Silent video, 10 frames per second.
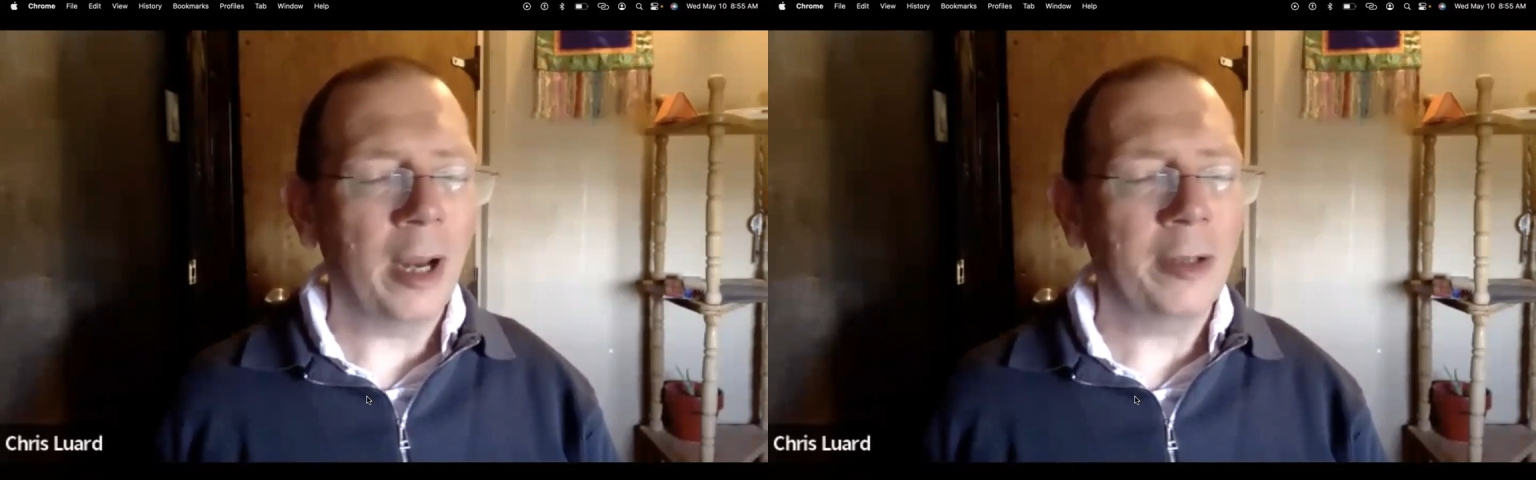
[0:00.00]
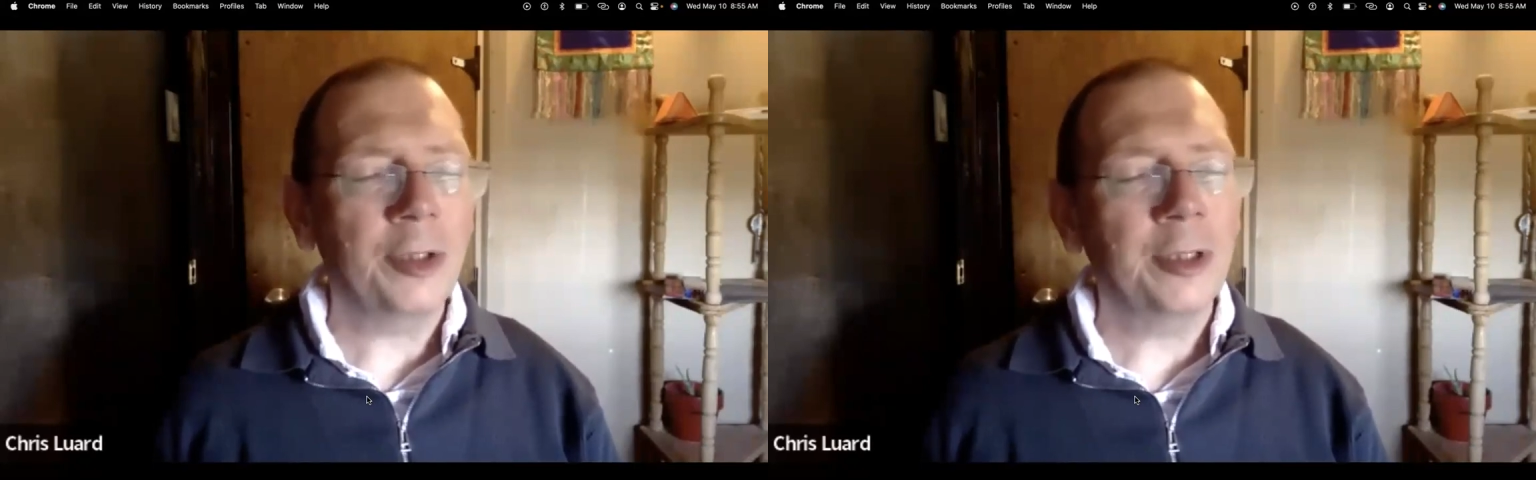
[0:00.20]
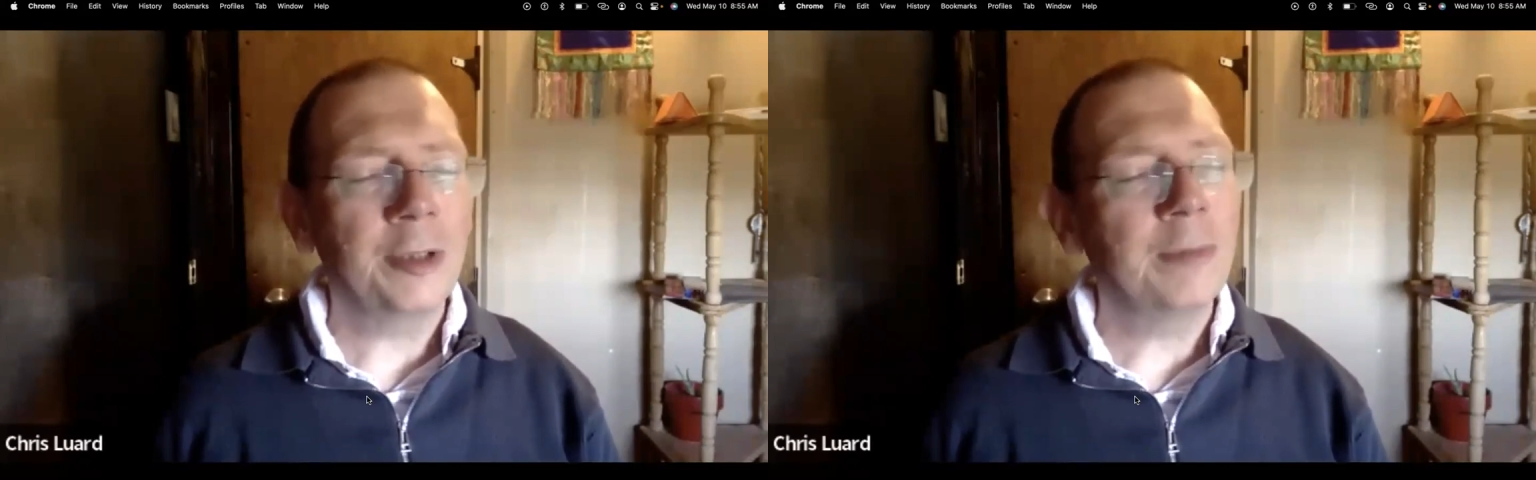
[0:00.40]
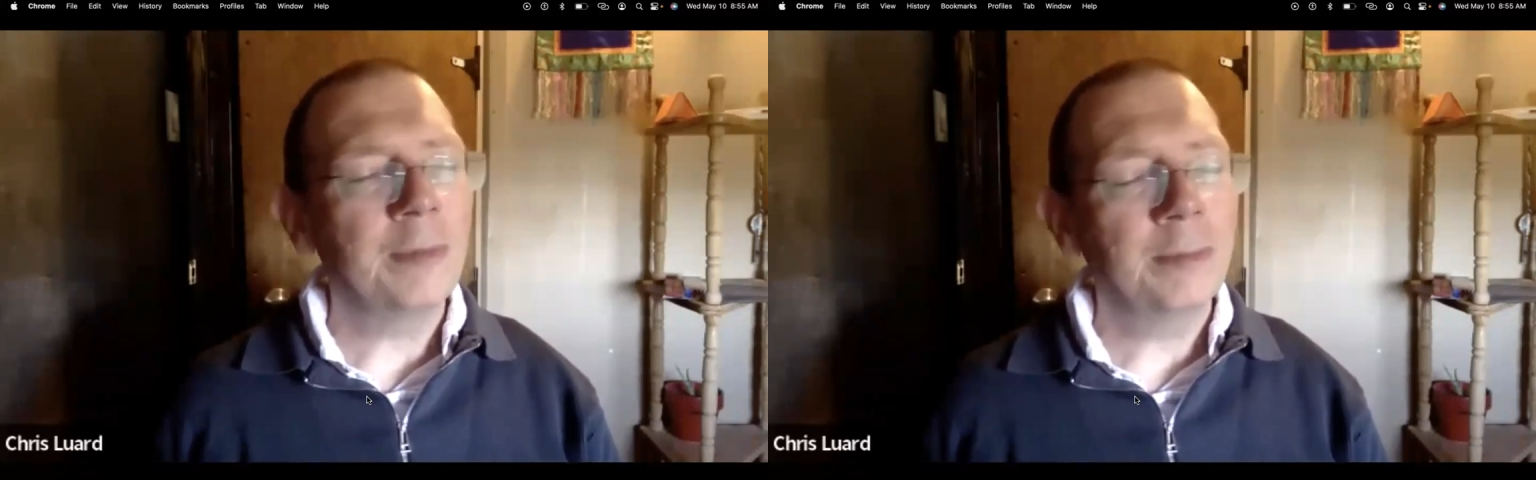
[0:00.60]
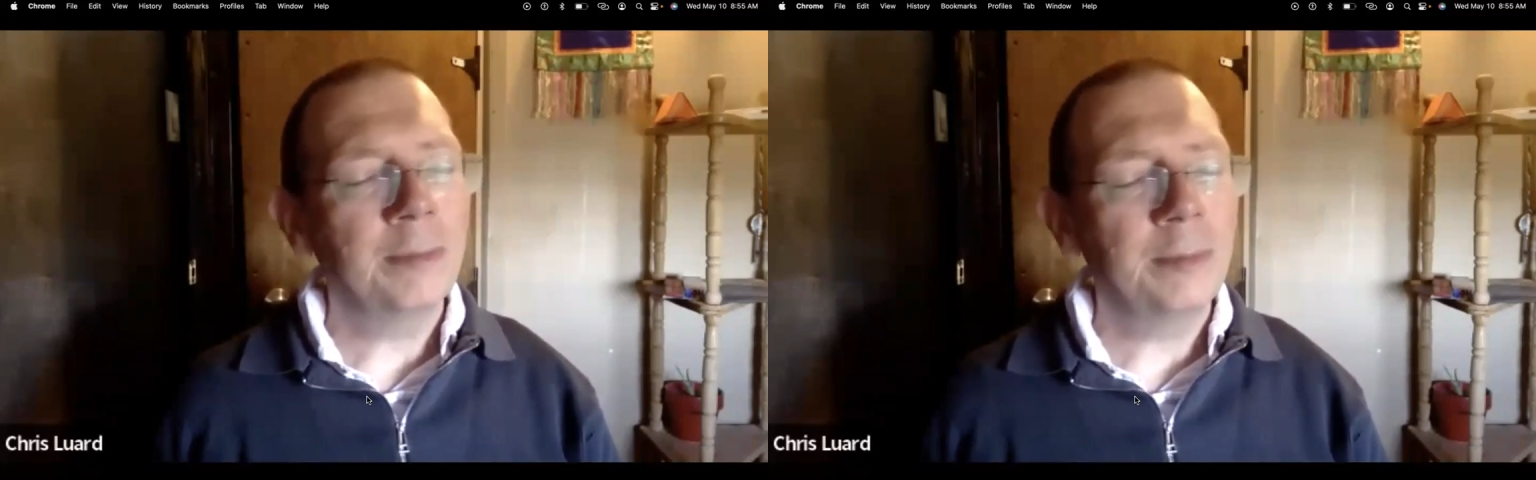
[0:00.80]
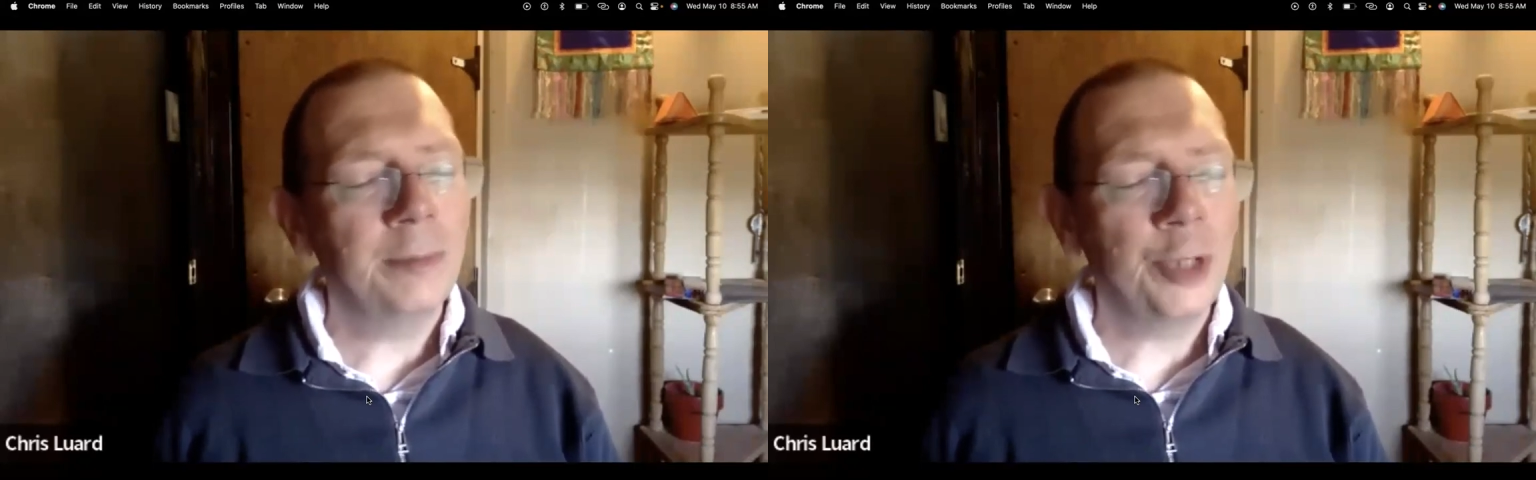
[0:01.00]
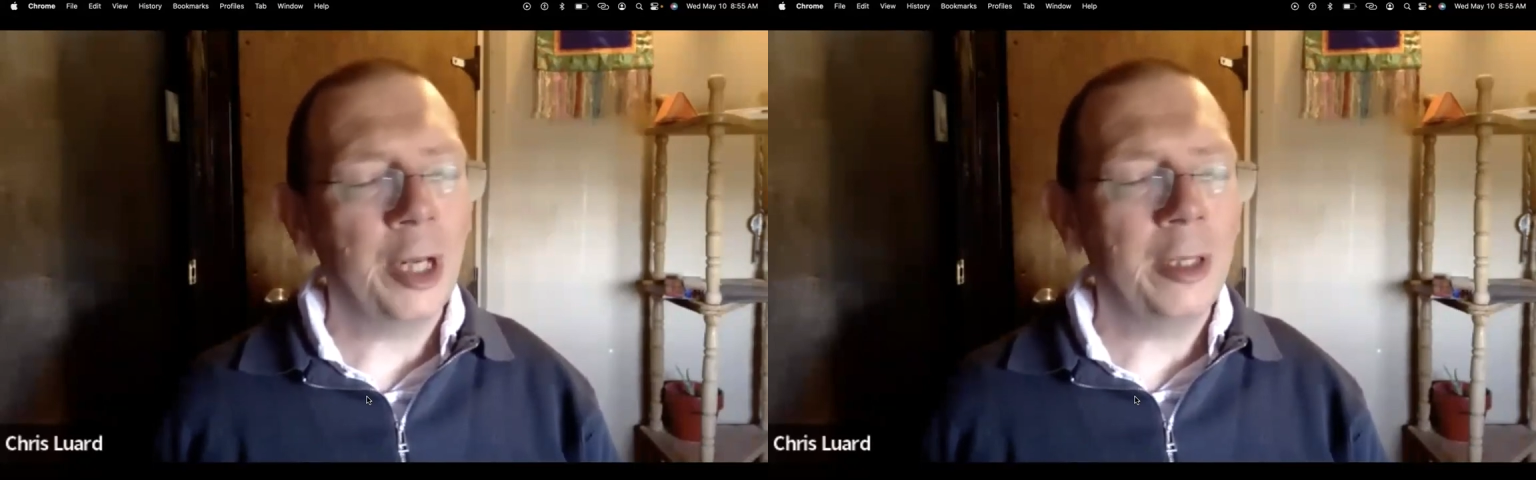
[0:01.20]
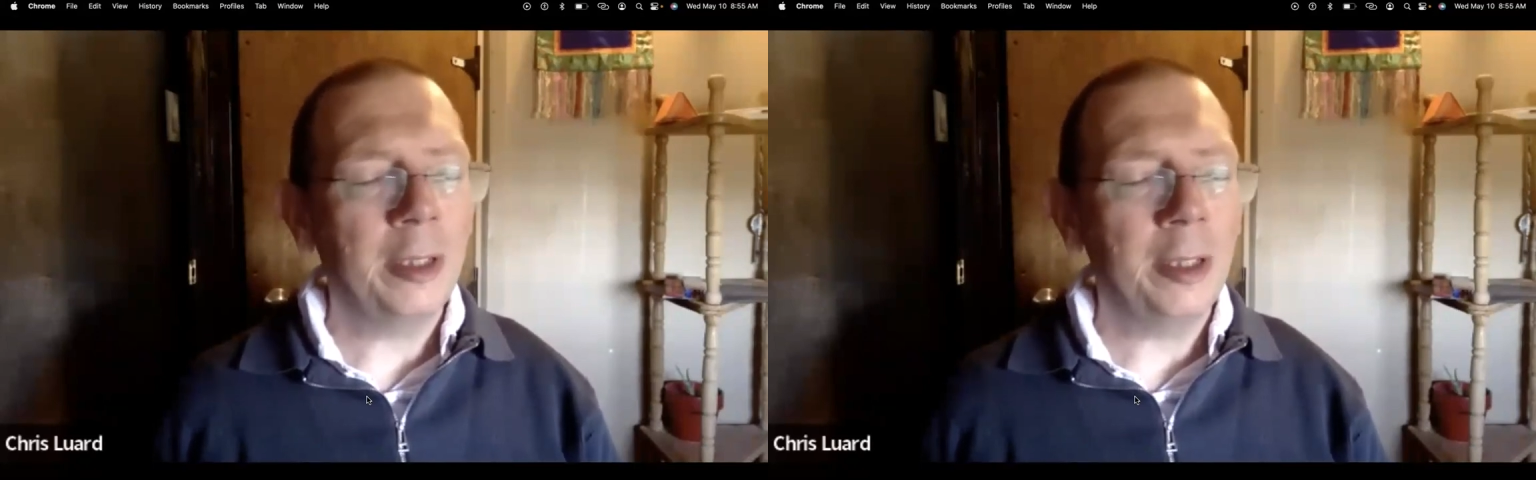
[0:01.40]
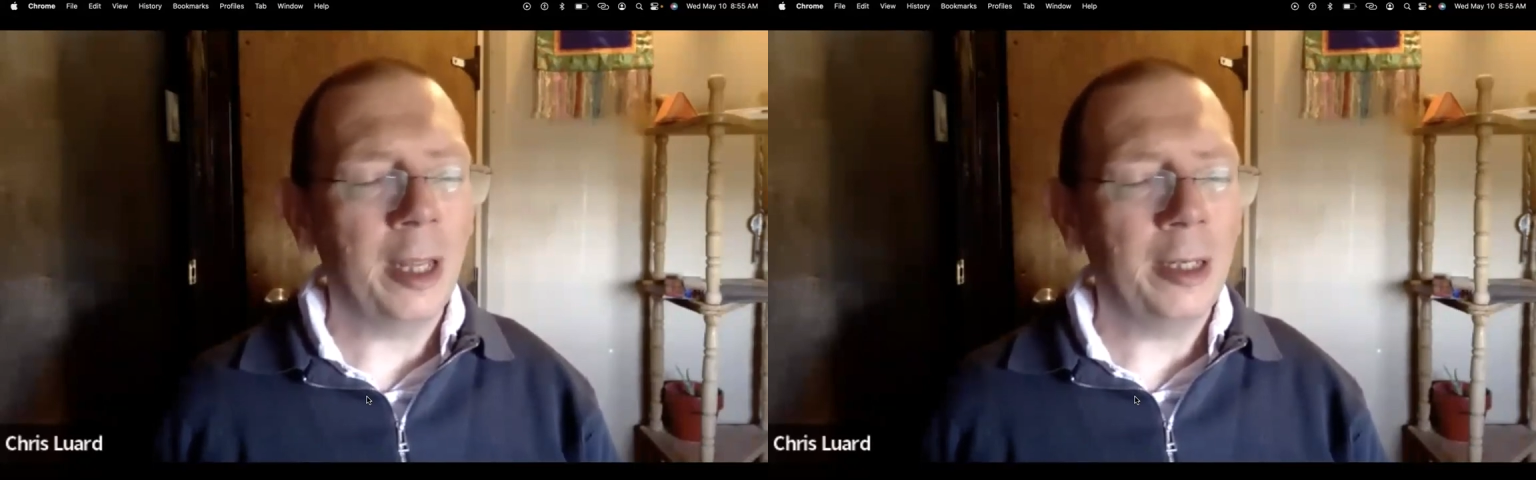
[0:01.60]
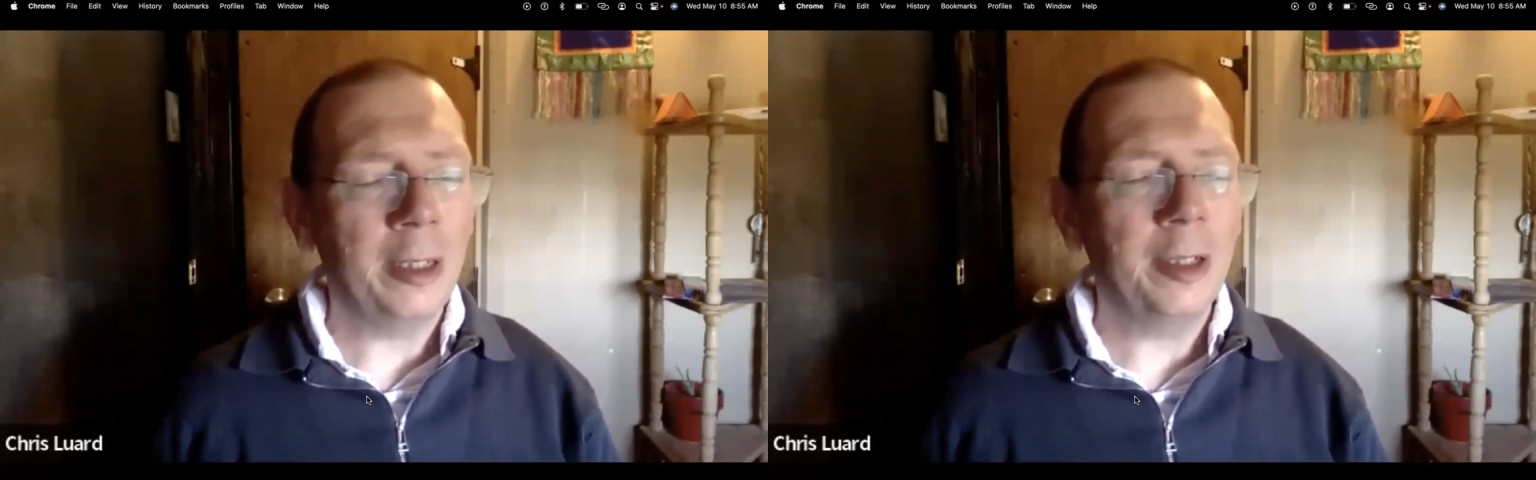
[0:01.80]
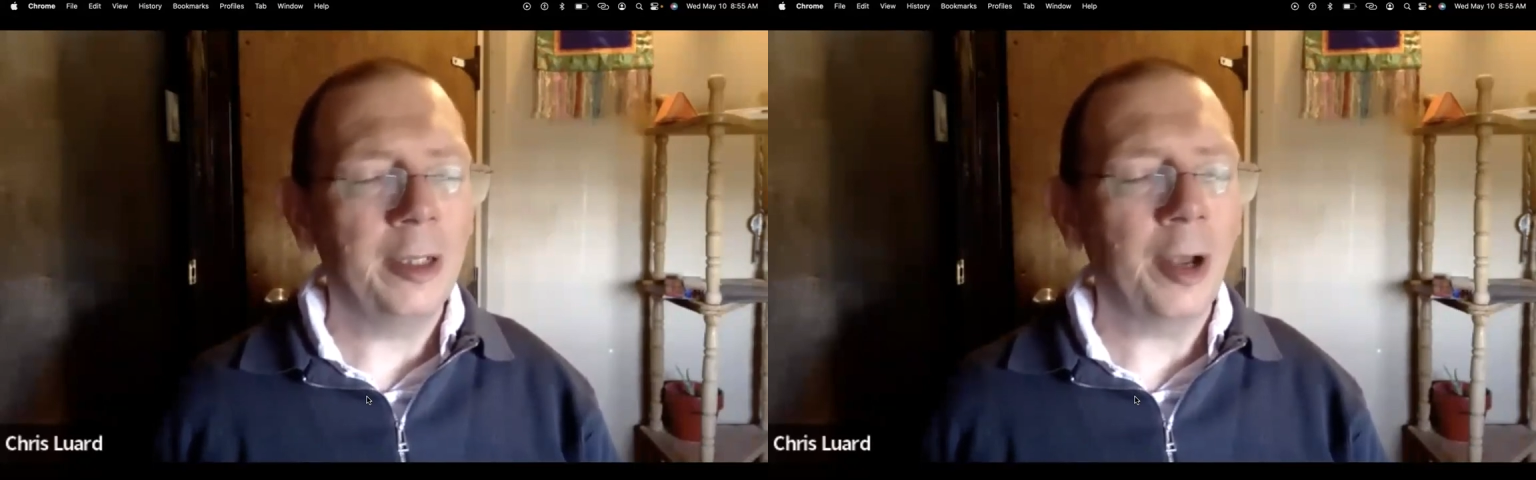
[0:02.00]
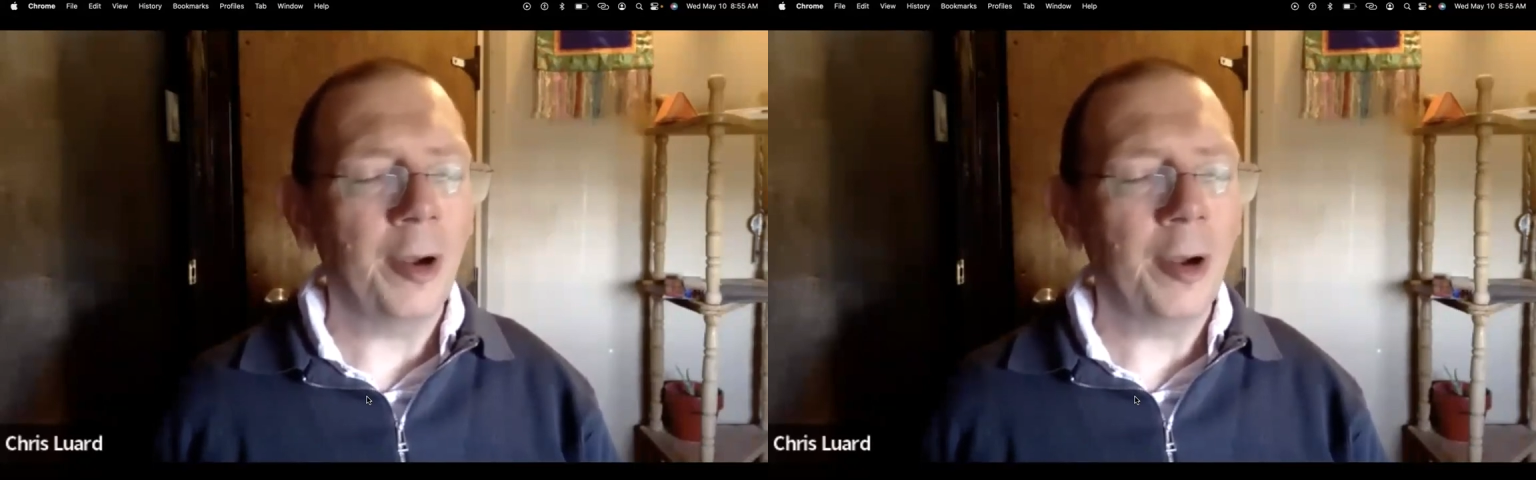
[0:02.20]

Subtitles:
recognizing the distraction,